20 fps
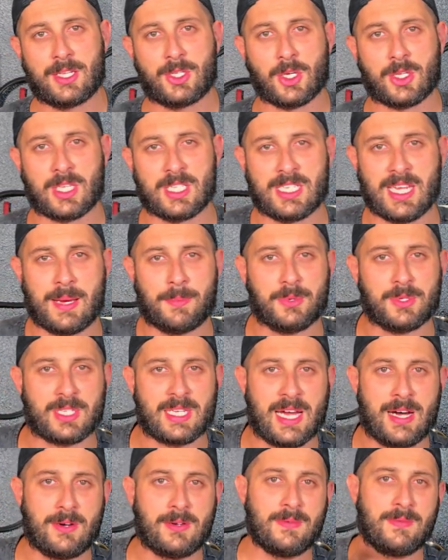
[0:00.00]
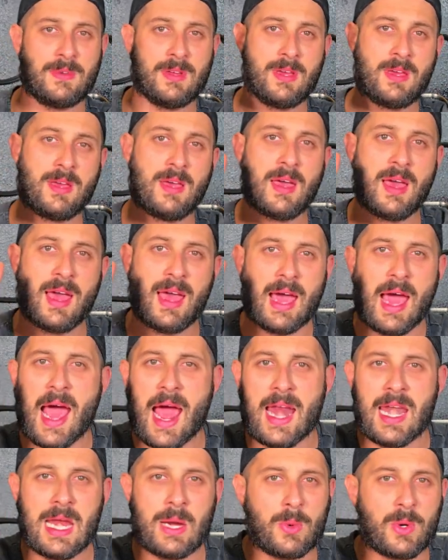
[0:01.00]
I took the samples out
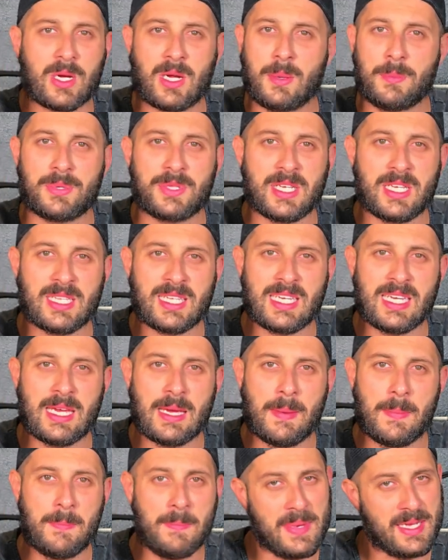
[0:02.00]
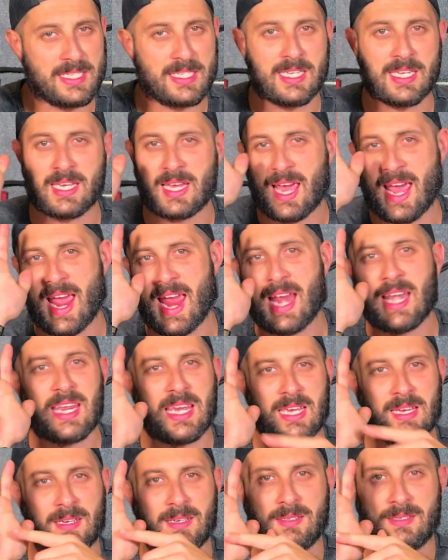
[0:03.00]
and they were completely missing
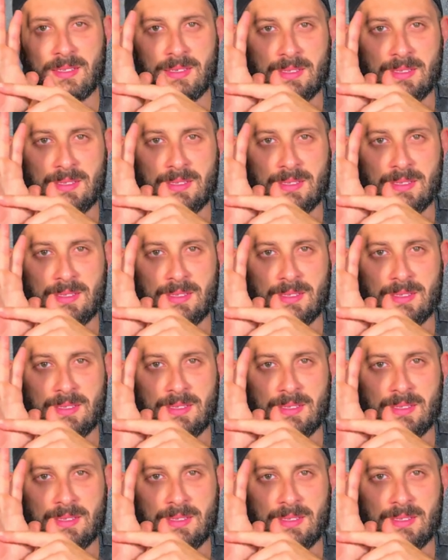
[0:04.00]
any